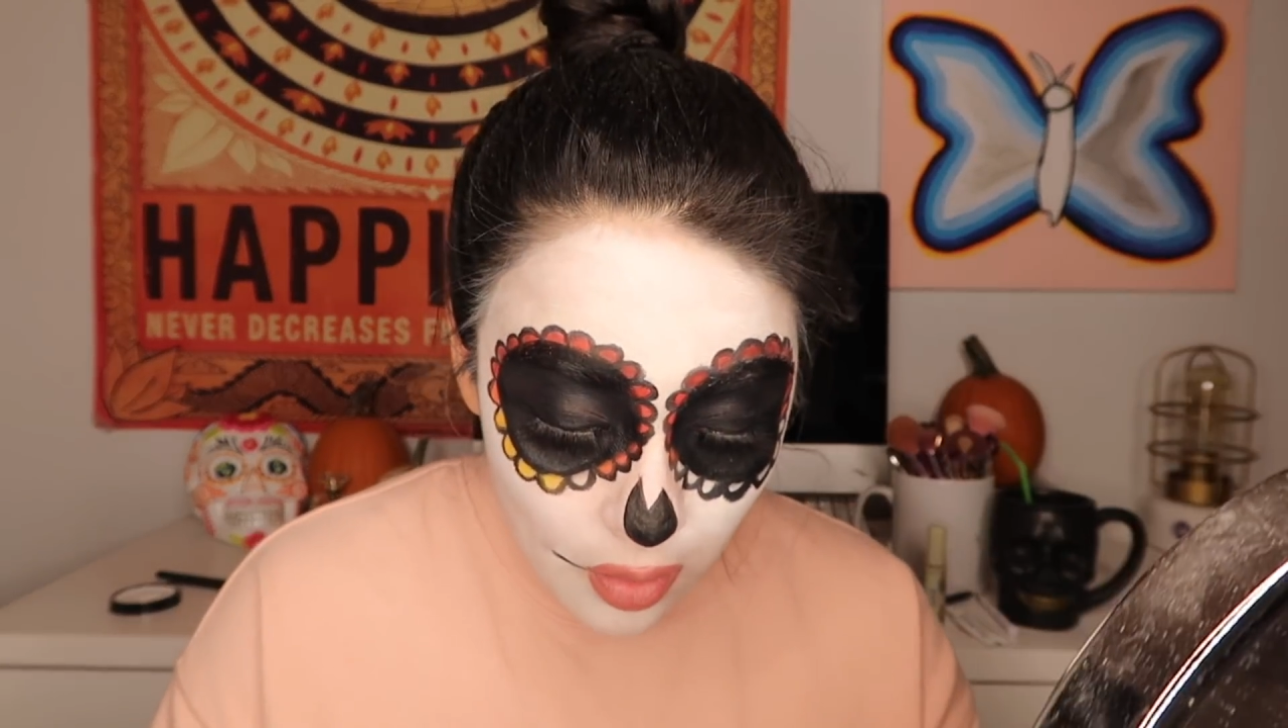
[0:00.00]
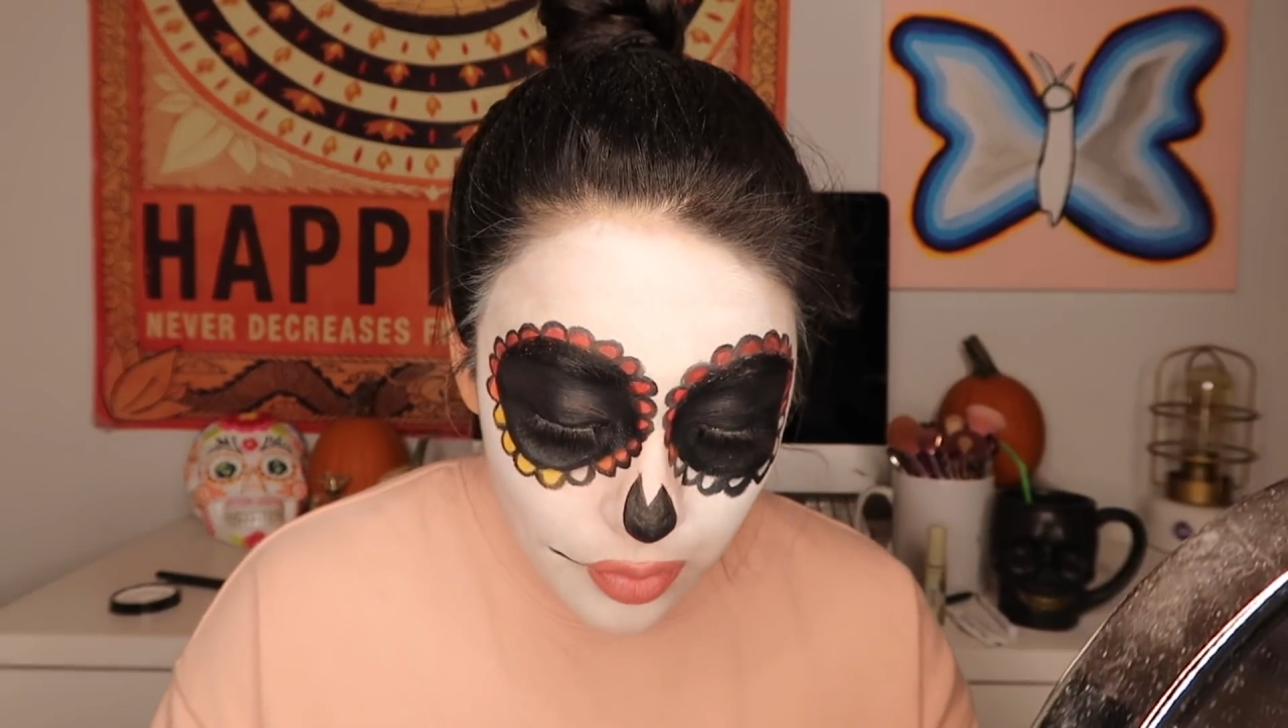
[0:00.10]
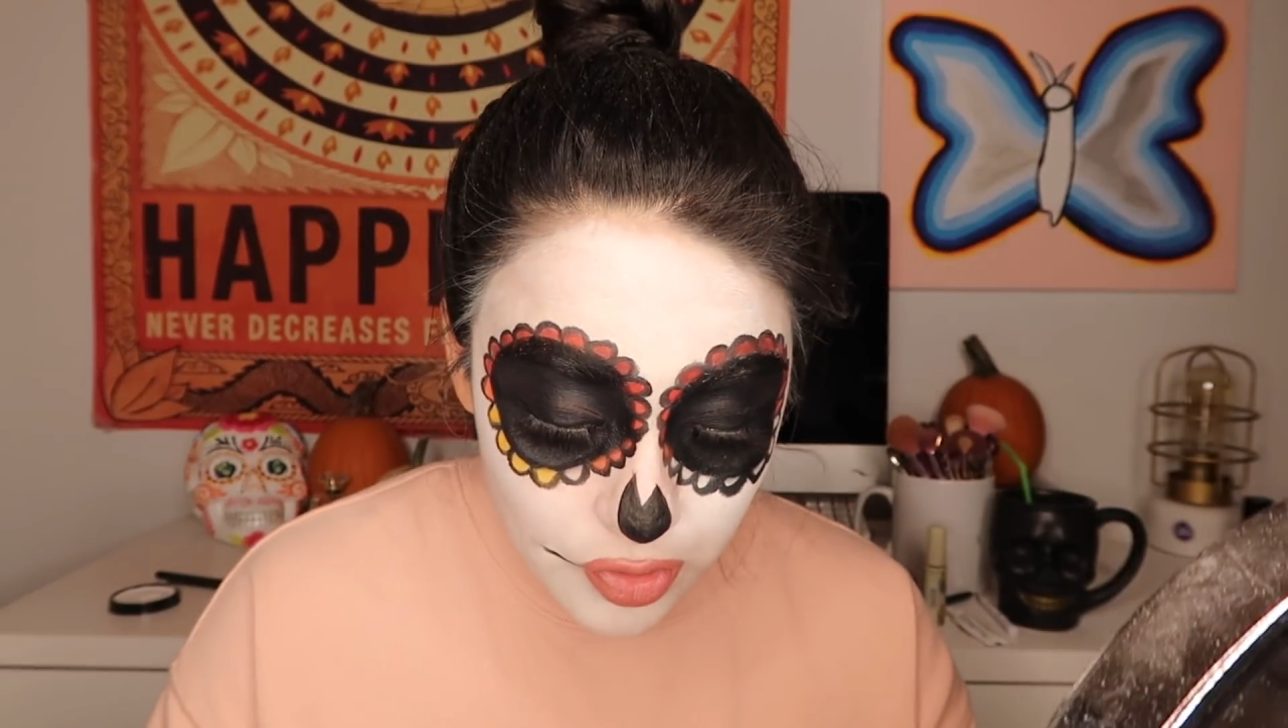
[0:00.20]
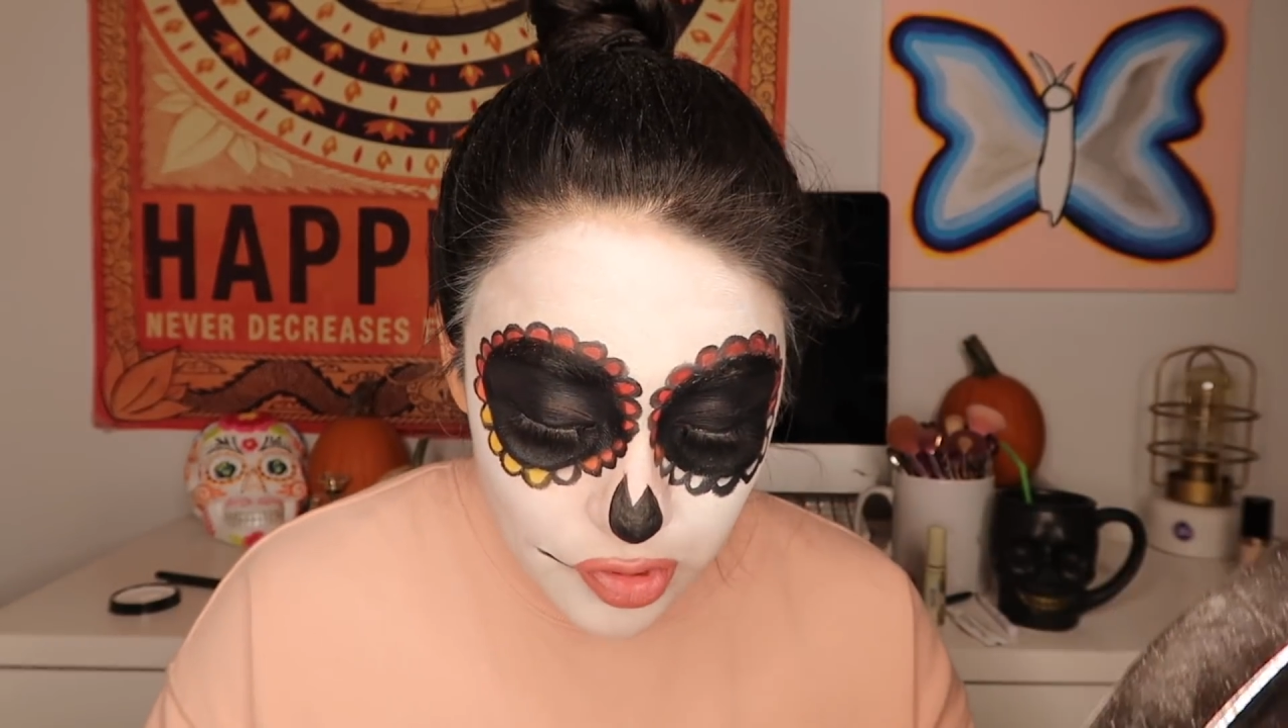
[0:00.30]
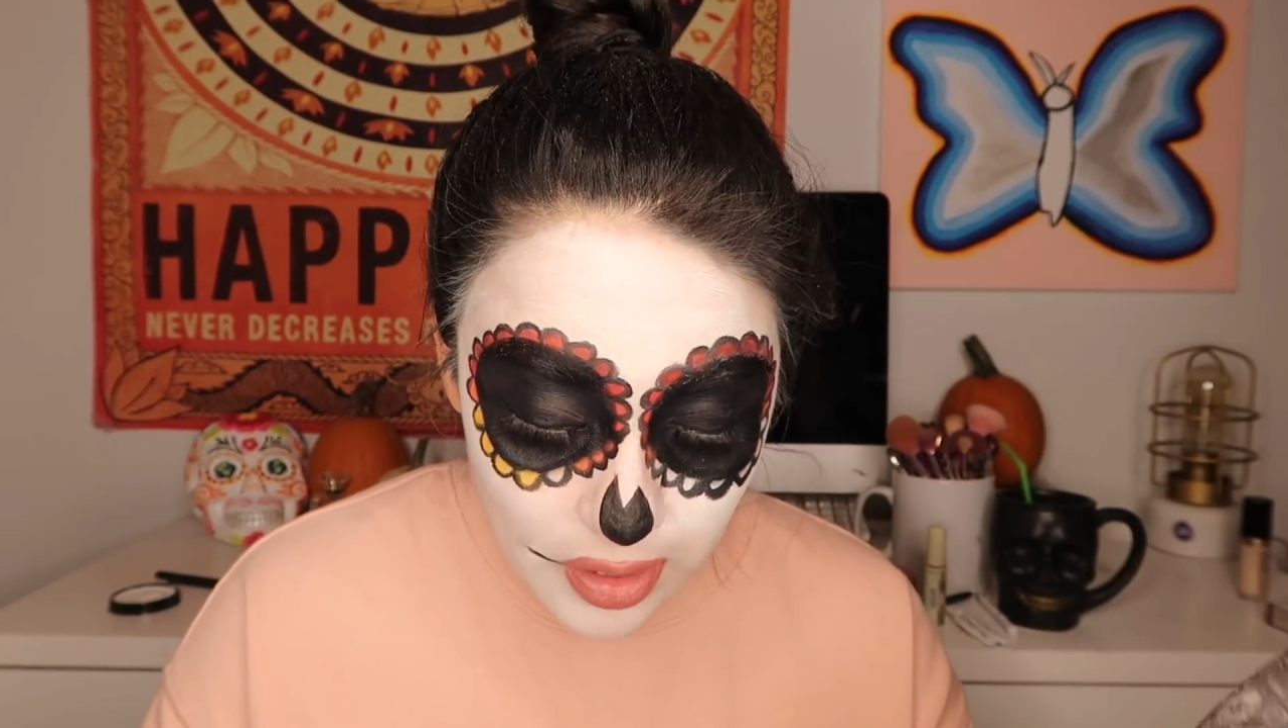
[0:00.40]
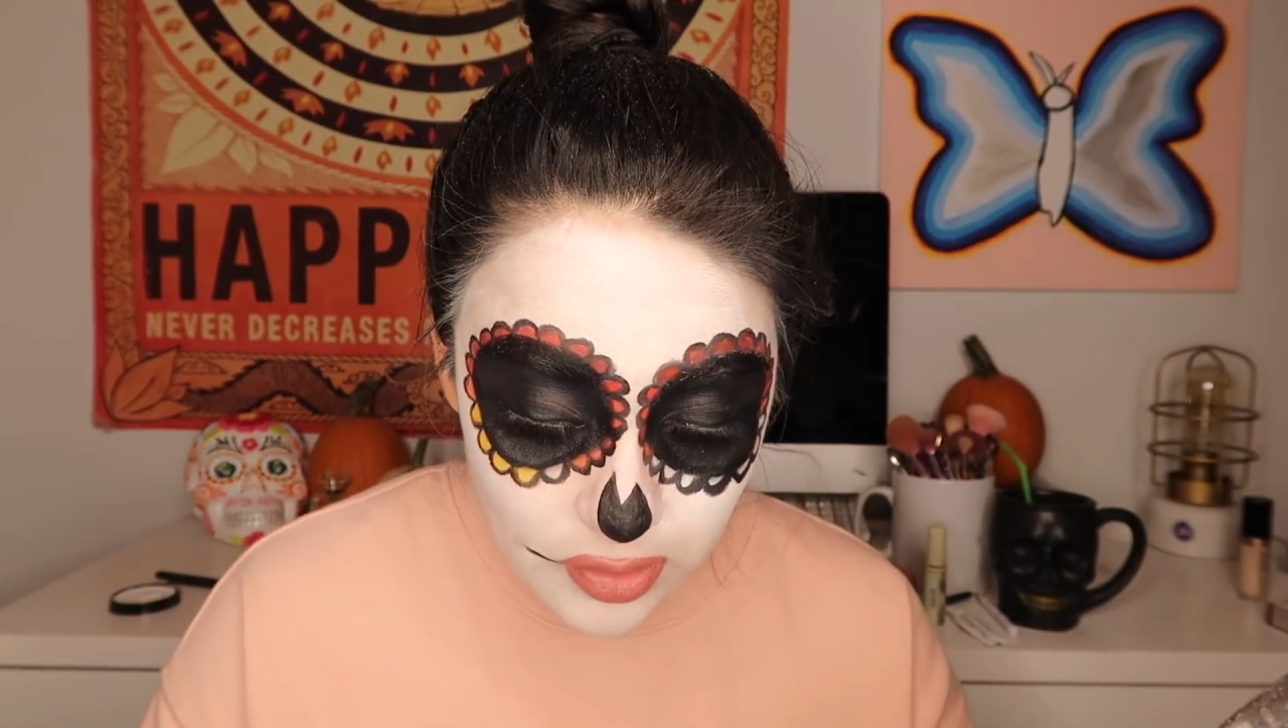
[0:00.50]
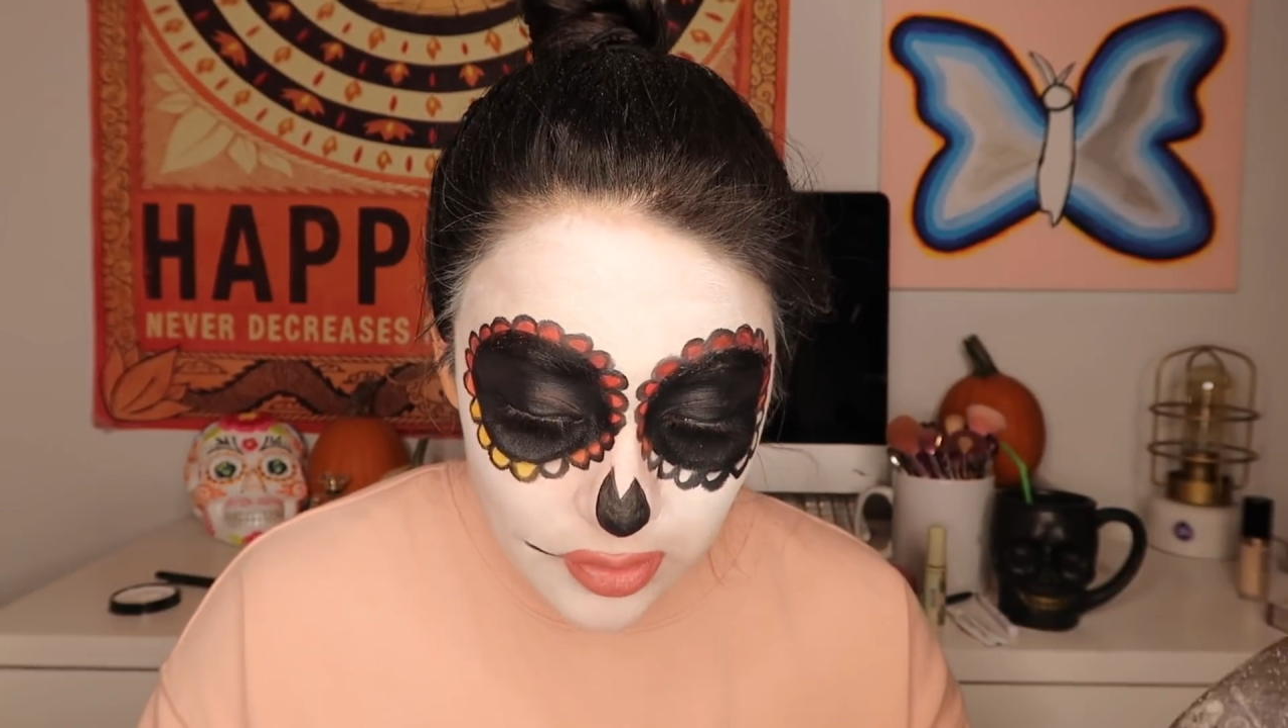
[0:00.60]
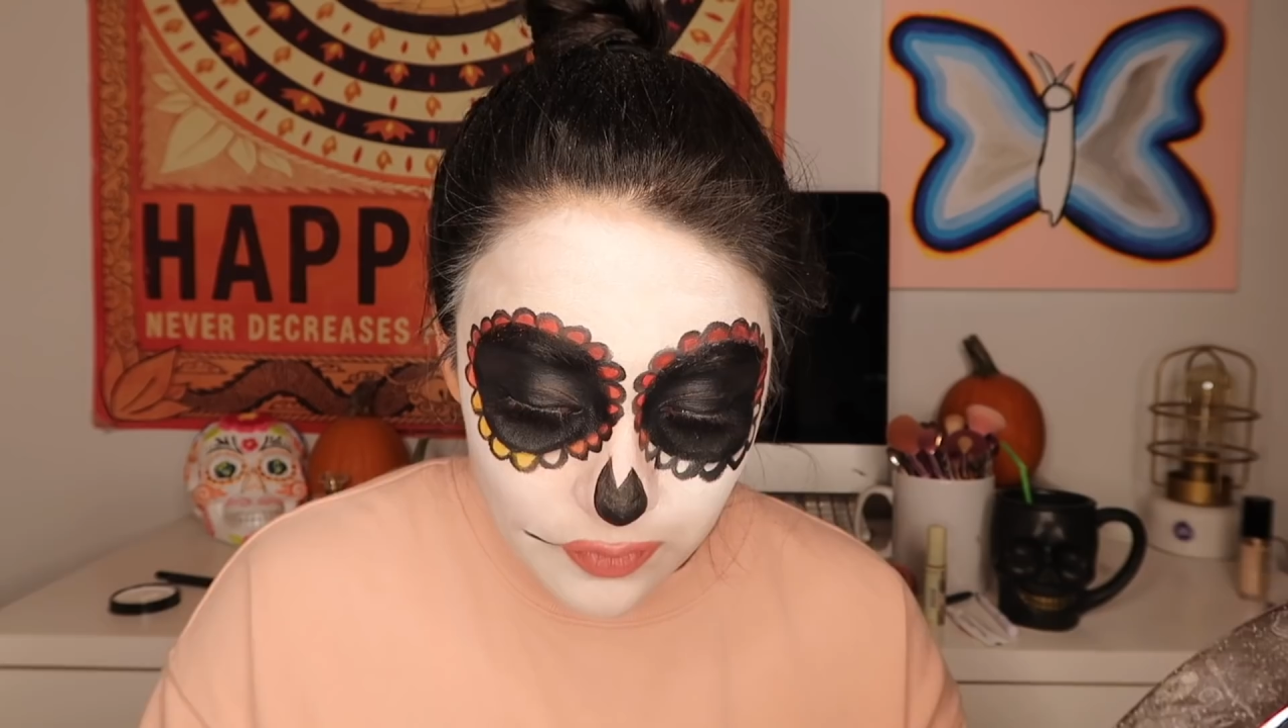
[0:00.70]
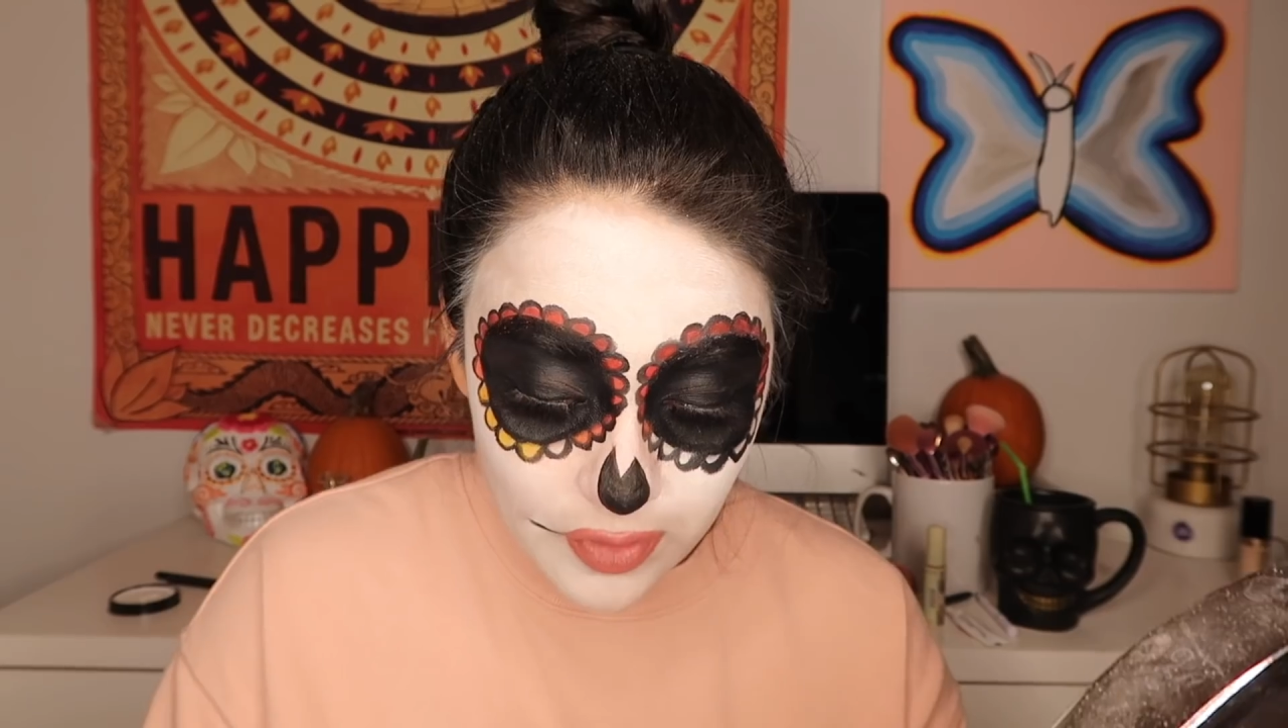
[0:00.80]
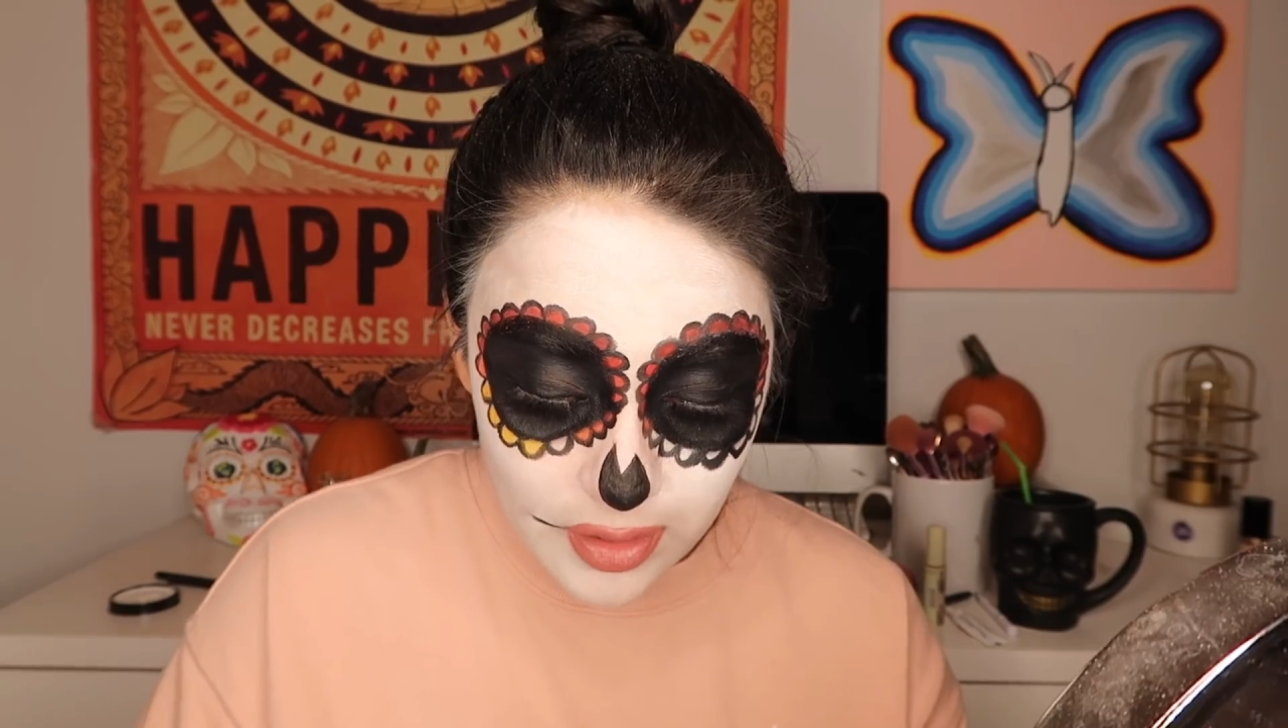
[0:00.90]
I'm just
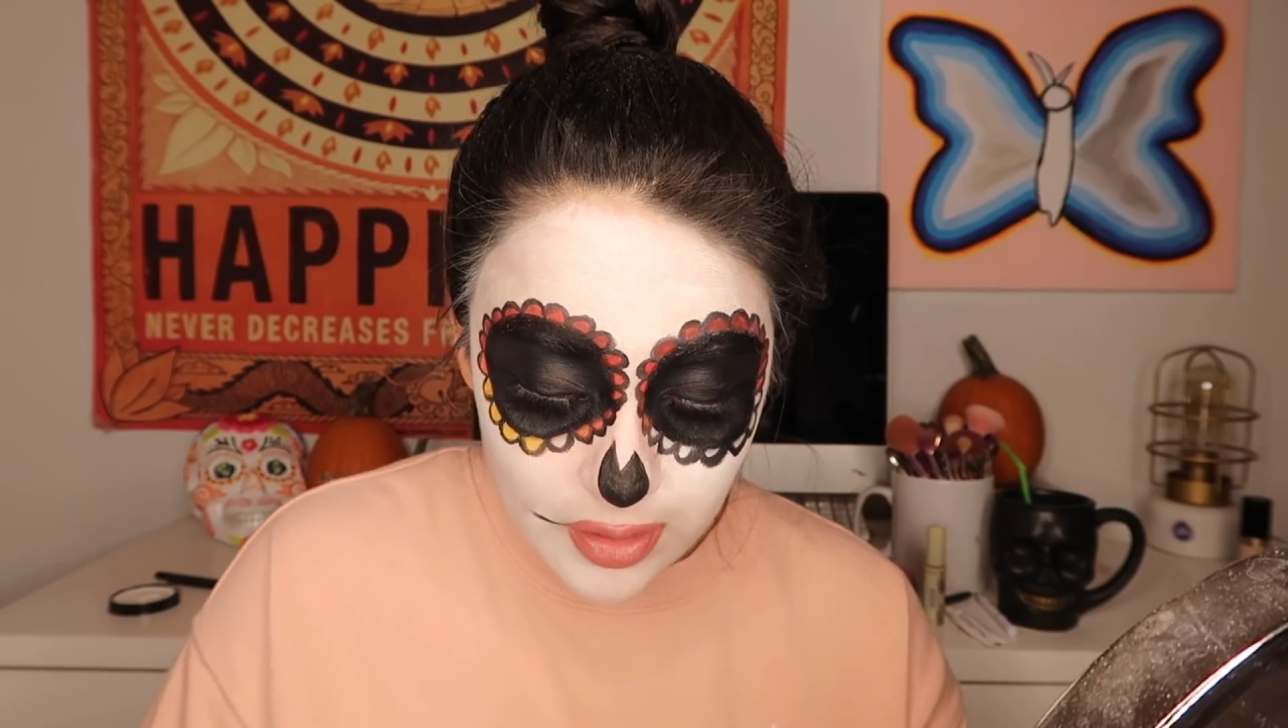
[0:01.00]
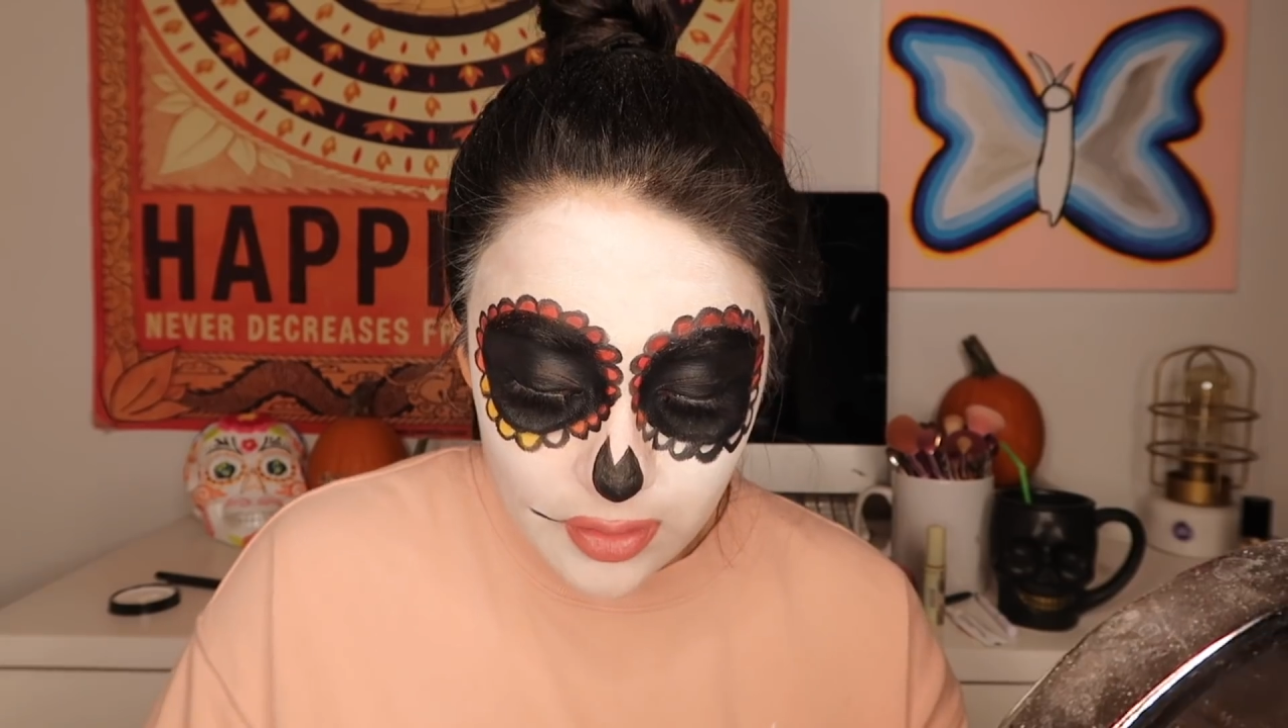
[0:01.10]
finishing